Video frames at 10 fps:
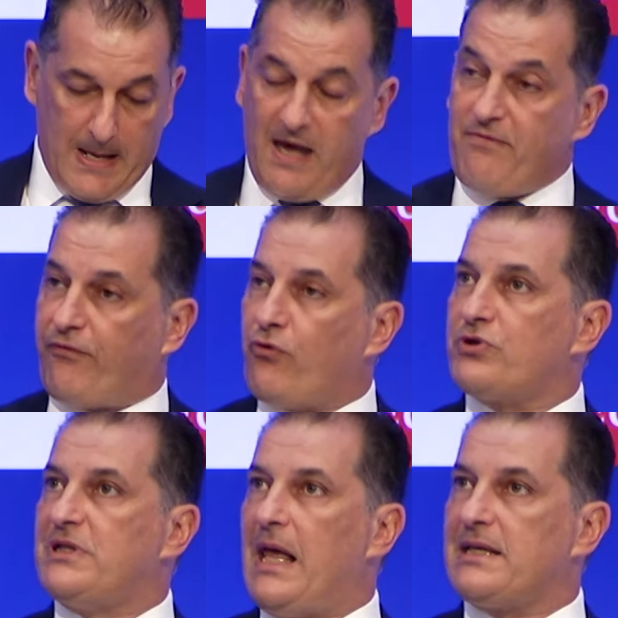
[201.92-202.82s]
And of
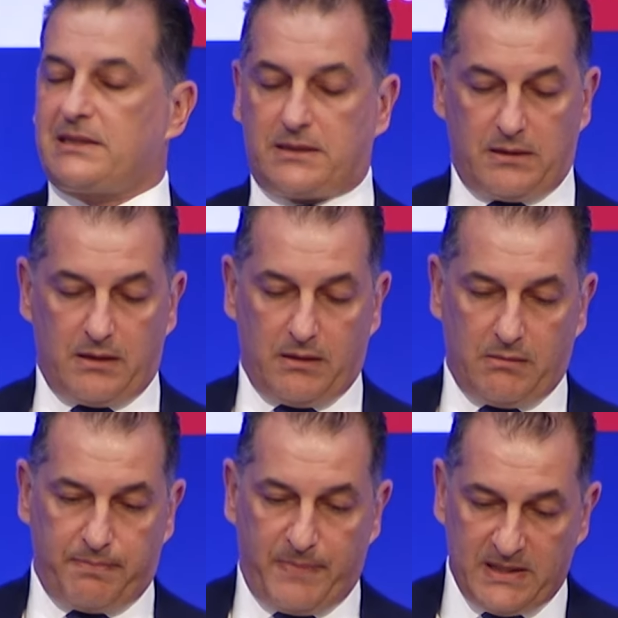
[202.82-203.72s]
course, the last
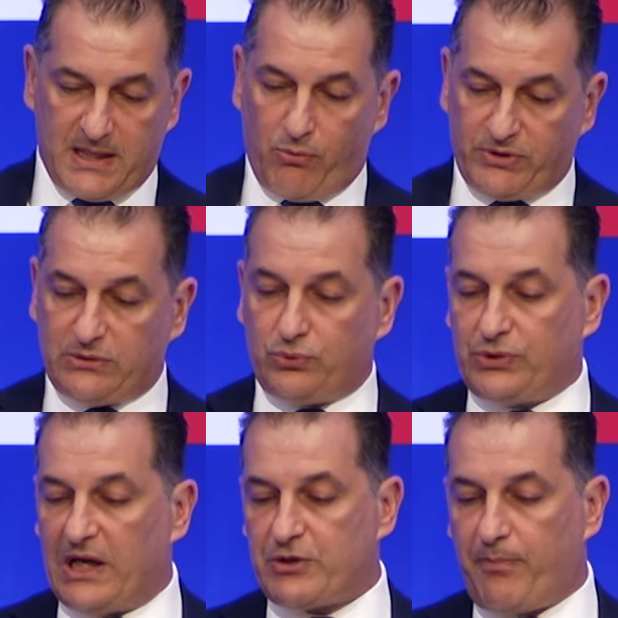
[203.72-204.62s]
piece I wanted to
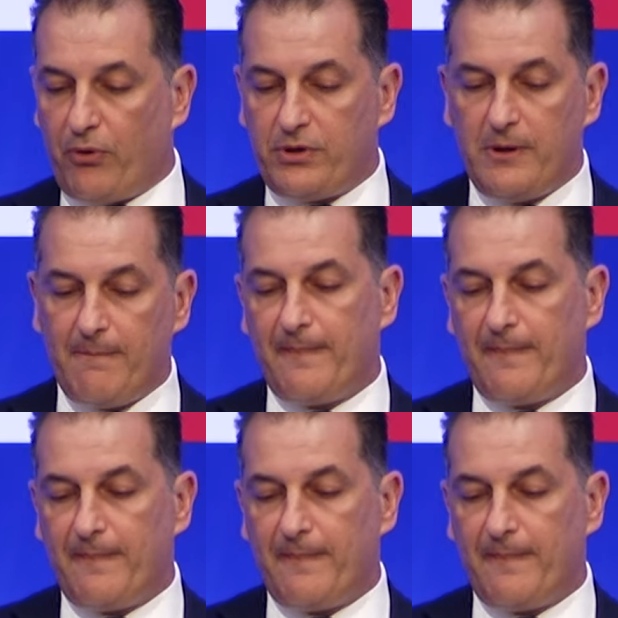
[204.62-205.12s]
touch upon